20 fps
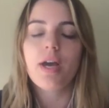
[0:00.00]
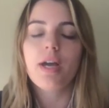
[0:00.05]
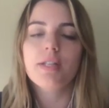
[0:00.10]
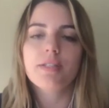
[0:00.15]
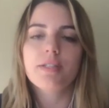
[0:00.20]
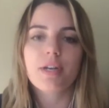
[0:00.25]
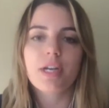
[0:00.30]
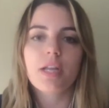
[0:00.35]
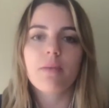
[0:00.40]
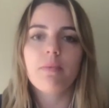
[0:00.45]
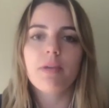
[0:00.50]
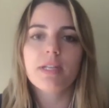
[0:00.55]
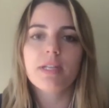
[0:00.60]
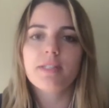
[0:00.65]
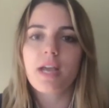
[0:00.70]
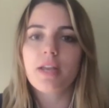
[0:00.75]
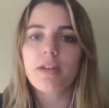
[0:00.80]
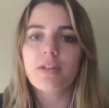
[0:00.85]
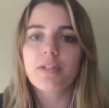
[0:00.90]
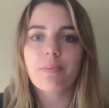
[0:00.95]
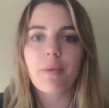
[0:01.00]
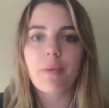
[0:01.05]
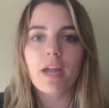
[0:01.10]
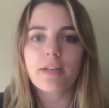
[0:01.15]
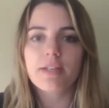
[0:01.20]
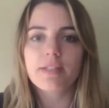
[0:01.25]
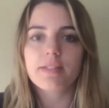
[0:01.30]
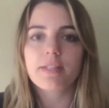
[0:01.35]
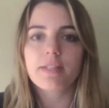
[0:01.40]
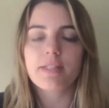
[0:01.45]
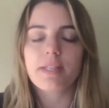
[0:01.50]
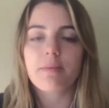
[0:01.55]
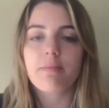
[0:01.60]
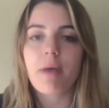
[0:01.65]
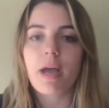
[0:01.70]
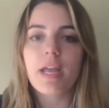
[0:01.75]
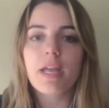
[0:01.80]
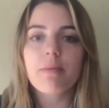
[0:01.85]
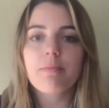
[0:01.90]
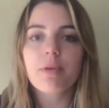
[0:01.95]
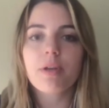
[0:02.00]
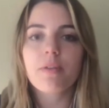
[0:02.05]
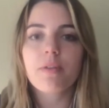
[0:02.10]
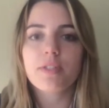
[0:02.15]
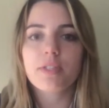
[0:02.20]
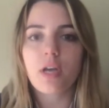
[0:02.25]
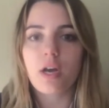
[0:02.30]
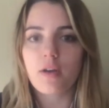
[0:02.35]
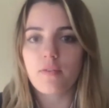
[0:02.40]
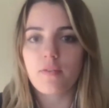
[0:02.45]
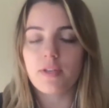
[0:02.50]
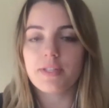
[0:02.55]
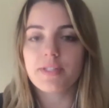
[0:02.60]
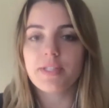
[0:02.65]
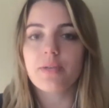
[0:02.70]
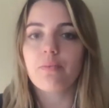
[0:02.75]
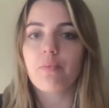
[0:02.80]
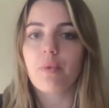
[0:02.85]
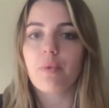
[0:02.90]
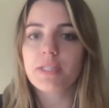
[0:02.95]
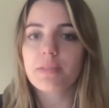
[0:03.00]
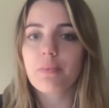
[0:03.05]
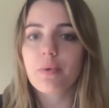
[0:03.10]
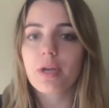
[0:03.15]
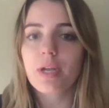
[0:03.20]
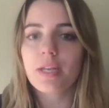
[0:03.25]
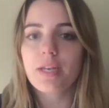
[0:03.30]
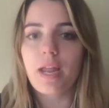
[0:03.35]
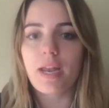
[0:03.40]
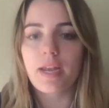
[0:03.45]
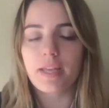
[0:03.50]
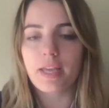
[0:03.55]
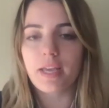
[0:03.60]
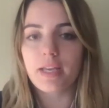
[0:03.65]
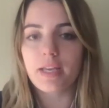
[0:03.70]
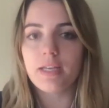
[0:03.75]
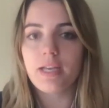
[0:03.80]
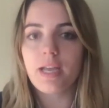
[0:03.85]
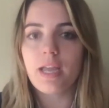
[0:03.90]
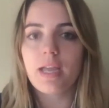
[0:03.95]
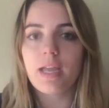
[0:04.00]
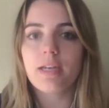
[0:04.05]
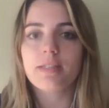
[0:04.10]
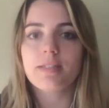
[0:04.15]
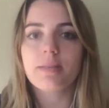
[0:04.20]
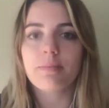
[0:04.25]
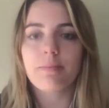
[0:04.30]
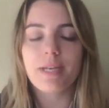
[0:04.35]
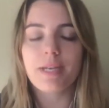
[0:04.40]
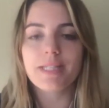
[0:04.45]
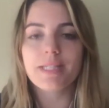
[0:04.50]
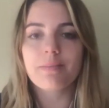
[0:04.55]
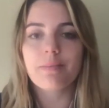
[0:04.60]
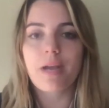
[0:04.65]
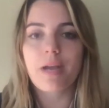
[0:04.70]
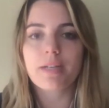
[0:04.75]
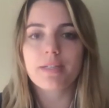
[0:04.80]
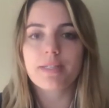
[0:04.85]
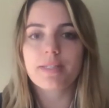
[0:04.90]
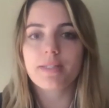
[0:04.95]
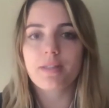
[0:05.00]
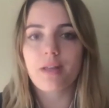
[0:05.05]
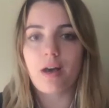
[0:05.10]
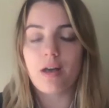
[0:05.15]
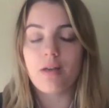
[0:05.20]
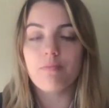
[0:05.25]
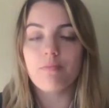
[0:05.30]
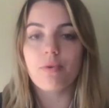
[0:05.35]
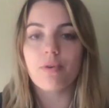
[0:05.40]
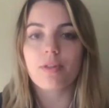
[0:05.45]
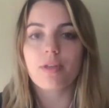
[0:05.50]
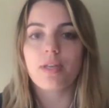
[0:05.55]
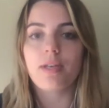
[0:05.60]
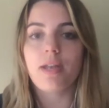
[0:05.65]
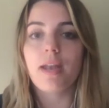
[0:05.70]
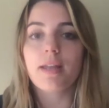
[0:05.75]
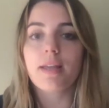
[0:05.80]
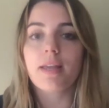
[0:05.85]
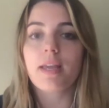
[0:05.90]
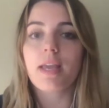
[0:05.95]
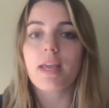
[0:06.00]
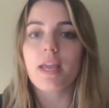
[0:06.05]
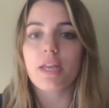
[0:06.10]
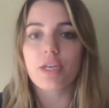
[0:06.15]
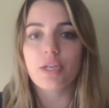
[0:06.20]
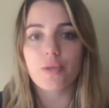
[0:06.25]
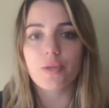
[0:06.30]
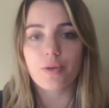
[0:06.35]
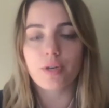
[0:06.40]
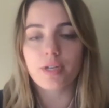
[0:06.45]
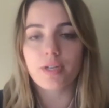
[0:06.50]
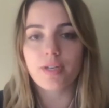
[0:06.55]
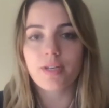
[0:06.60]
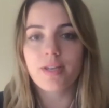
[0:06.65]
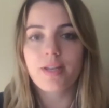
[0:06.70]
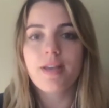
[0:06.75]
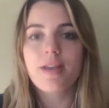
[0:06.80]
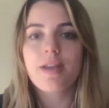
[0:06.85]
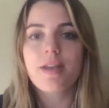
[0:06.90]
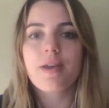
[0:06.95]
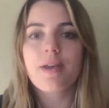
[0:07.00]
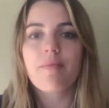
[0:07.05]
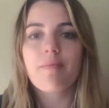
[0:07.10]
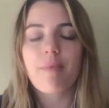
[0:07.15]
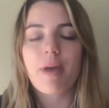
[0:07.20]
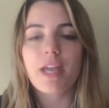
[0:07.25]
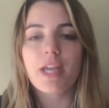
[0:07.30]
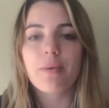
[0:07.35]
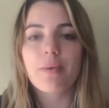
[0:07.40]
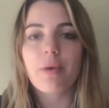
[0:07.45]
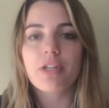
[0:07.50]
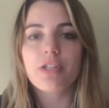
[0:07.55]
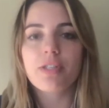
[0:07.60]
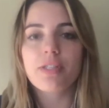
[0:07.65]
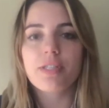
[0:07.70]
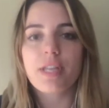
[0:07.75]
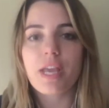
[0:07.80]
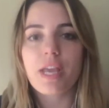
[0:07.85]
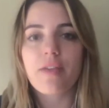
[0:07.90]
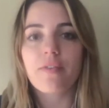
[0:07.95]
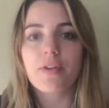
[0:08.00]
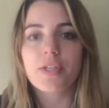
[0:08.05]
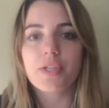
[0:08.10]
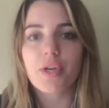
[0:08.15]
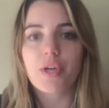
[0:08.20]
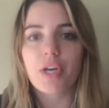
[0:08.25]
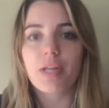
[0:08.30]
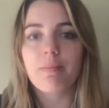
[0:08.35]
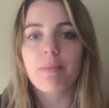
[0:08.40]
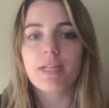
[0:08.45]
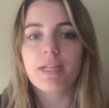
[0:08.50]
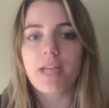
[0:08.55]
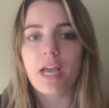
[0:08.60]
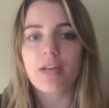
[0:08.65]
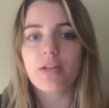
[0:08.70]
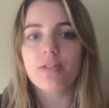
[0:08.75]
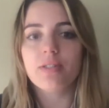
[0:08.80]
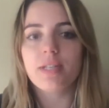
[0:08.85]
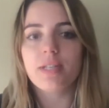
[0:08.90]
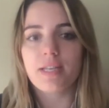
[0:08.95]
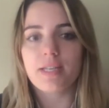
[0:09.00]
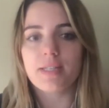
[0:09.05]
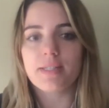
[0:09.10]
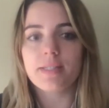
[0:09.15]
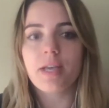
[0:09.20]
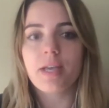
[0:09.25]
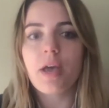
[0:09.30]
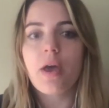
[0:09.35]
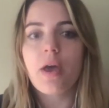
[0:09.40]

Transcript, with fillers: Attorney MacDonald practices at Maya Murphy's office in Westport, Connecticut, and is admitted to practice law in both Connecticut and New York. My question today for Attorney MacDonald is